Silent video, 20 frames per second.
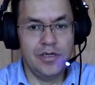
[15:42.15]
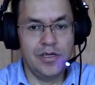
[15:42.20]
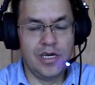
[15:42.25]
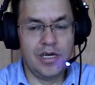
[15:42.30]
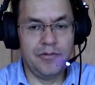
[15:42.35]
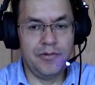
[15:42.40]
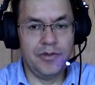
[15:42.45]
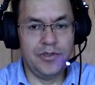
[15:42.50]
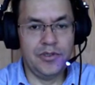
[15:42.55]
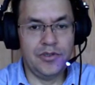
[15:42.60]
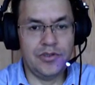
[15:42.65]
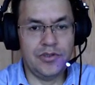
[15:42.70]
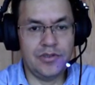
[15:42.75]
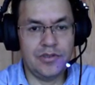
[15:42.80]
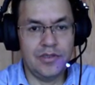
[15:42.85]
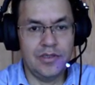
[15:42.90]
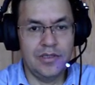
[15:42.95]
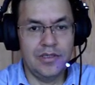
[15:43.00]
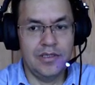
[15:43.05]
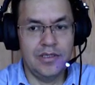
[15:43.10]
I was
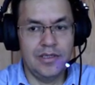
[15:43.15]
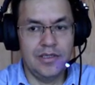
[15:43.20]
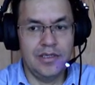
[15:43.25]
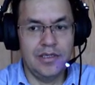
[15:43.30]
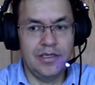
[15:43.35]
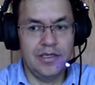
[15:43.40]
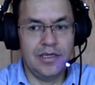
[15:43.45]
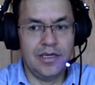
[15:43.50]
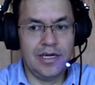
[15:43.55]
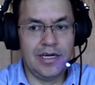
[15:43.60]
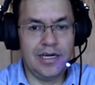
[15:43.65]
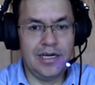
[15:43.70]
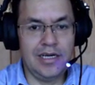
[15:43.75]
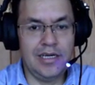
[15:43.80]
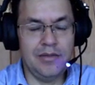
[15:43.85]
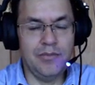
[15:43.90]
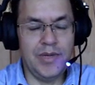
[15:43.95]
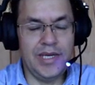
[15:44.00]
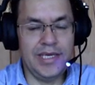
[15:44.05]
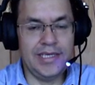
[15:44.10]
just
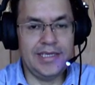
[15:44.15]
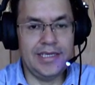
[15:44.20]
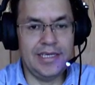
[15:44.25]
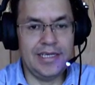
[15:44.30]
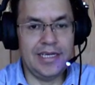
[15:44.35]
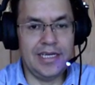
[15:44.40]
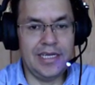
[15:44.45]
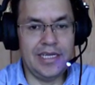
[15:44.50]
hardly making a